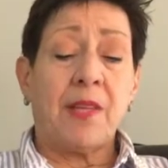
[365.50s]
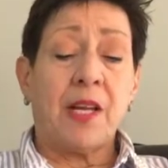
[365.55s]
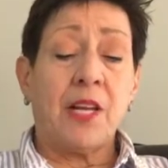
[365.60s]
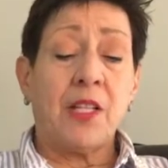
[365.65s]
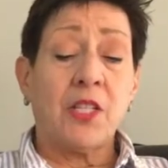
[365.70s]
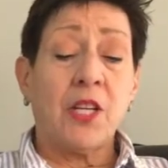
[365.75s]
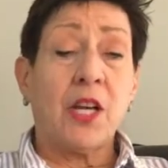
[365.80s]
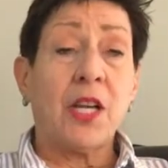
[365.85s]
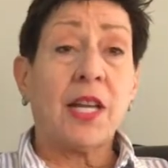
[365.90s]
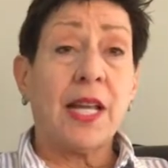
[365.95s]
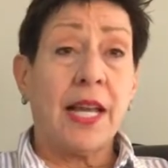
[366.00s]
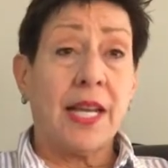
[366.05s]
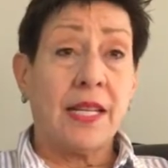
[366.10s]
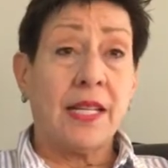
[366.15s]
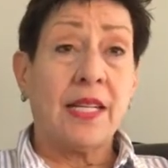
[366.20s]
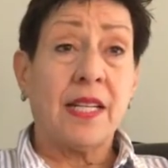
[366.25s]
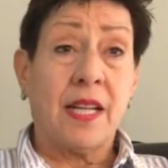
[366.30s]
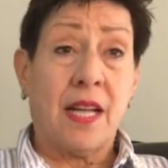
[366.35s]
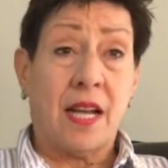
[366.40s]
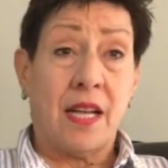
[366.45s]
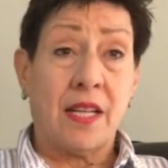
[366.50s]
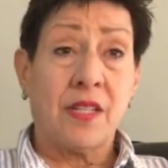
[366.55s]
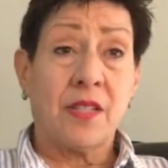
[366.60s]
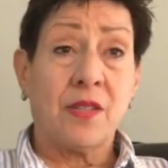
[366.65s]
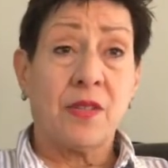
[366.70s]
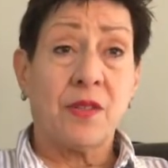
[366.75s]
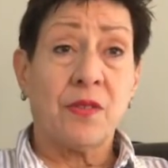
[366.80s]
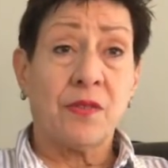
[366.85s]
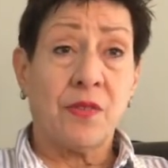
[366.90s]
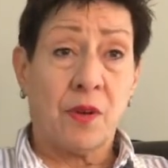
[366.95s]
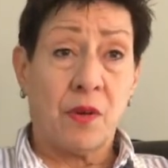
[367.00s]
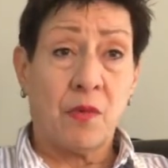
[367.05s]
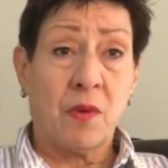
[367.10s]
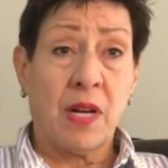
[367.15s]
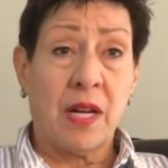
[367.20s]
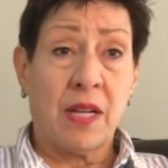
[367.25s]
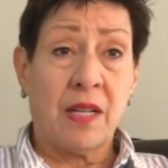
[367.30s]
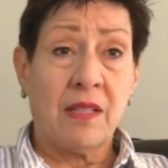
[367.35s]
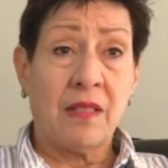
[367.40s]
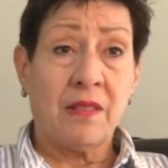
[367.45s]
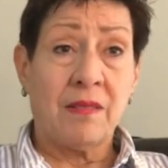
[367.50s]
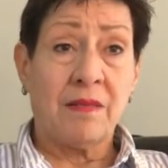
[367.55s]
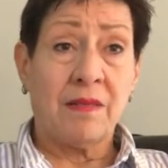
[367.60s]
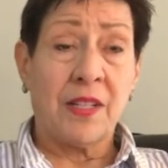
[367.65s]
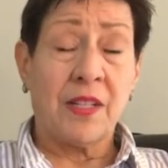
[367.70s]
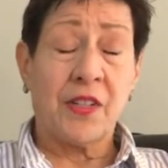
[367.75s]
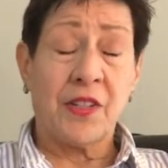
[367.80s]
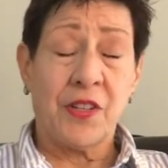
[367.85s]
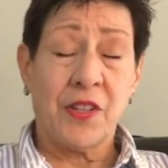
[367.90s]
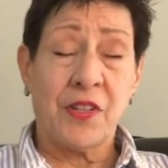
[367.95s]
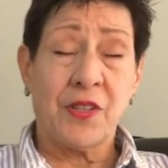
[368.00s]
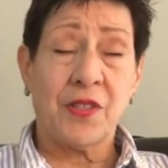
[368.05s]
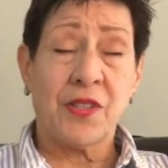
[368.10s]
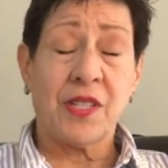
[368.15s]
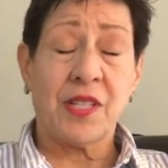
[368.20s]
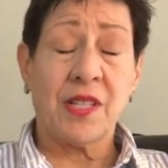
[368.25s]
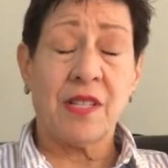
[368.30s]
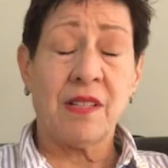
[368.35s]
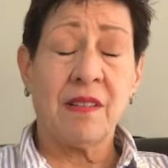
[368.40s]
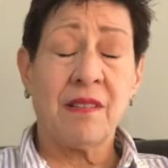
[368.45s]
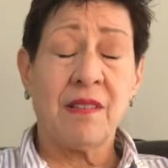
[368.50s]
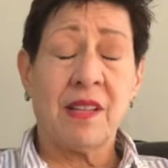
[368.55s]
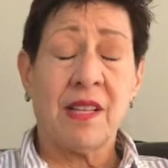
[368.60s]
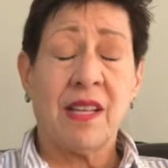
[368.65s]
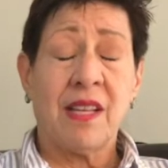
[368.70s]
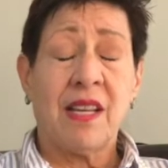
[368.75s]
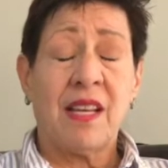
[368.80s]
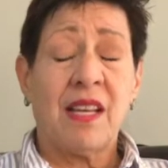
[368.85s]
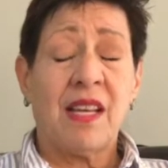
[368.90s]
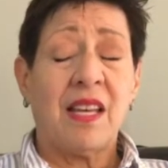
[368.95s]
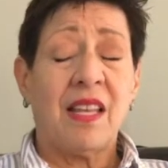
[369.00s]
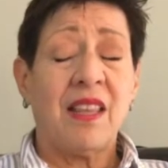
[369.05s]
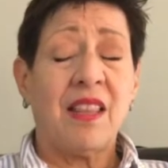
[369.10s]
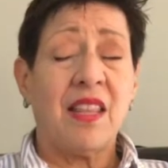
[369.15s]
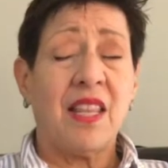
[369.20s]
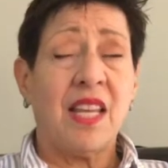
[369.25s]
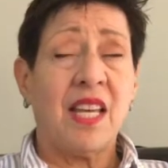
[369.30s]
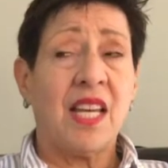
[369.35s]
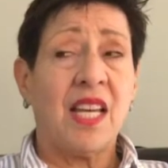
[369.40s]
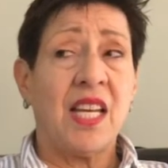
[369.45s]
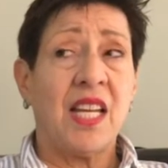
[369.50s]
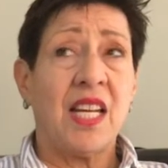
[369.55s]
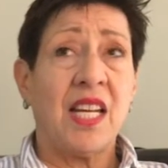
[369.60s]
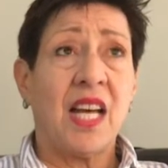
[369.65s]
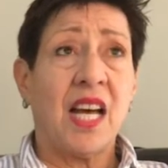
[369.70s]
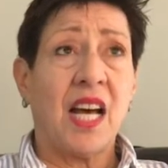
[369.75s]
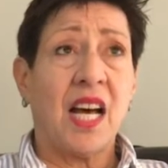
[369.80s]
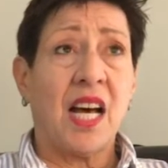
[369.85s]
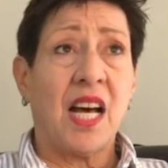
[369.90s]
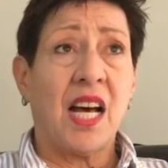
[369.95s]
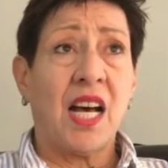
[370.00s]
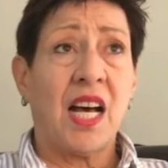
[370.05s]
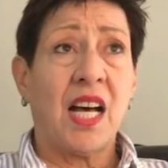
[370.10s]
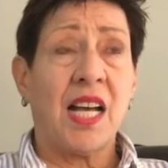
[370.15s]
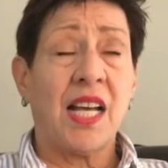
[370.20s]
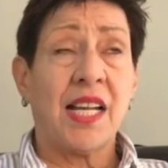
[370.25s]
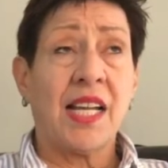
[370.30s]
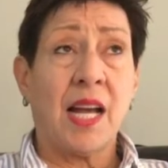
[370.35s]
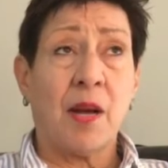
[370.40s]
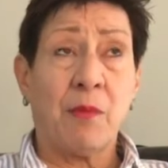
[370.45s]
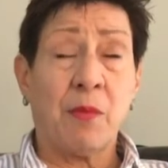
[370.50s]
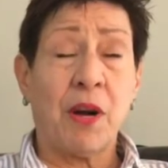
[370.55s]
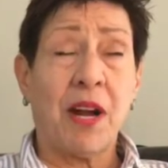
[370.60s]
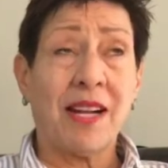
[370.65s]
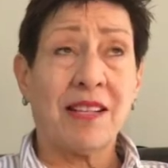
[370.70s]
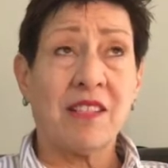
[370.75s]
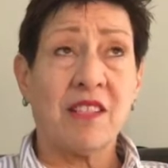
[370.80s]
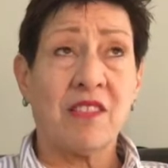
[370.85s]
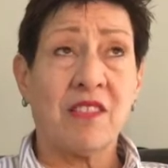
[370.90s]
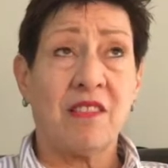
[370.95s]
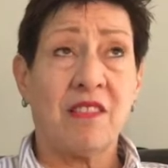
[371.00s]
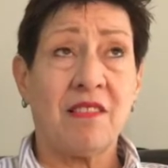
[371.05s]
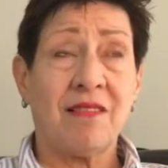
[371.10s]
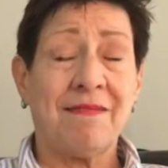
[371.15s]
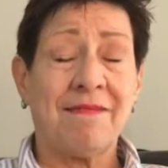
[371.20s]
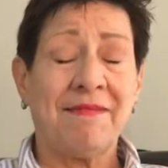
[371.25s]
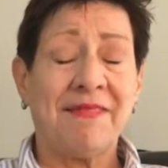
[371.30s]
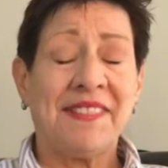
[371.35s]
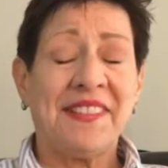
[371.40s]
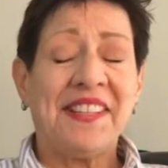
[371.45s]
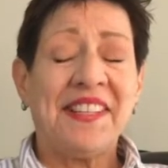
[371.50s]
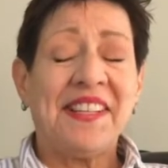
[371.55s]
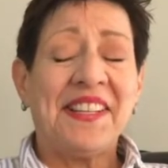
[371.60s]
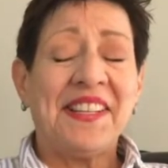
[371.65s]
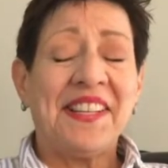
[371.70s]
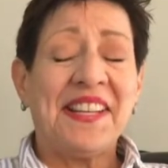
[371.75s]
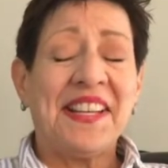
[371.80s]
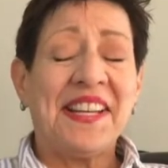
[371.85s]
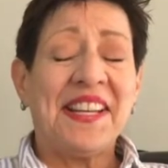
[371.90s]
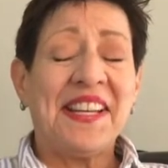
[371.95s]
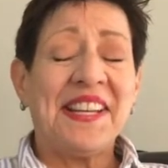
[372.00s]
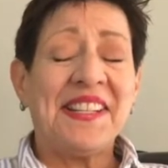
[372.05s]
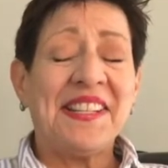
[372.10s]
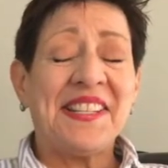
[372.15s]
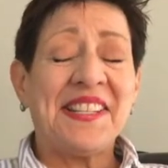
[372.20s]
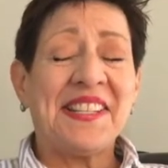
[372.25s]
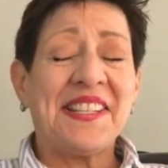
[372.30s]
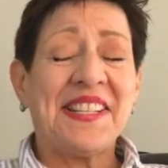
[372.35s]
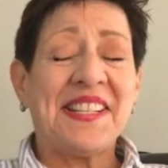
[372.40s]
I taught Latin in high school for a while here in Houston. Then I got practical and